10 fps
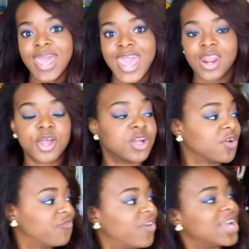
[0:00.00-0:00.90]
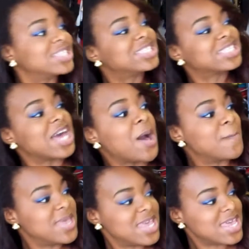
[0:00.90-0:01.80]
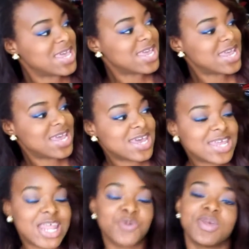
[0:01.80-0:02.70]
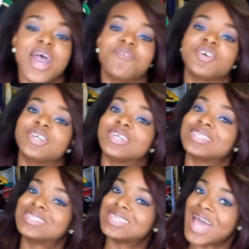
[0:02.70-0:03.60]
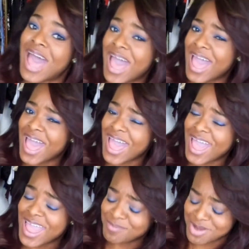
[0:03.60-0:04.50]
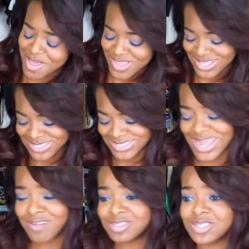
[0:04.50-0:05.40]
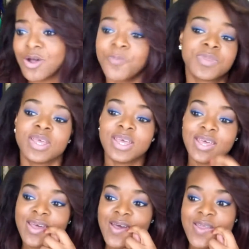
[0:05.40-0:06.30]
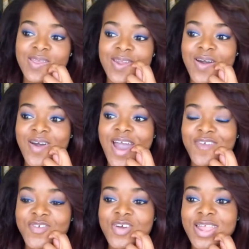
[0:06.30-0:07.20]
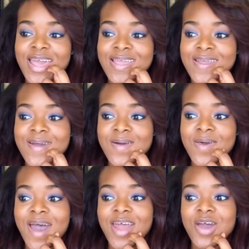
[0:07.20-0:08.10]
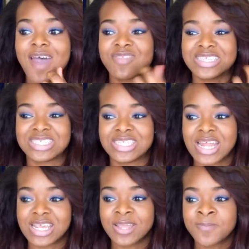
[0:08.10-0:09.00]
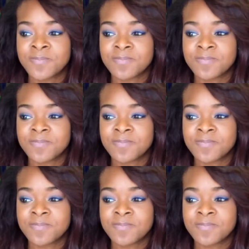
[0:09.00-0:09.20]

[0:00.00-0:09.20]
and all your friends come in and we have a good time and all that stuff. So, you know, I feel like I don't have to study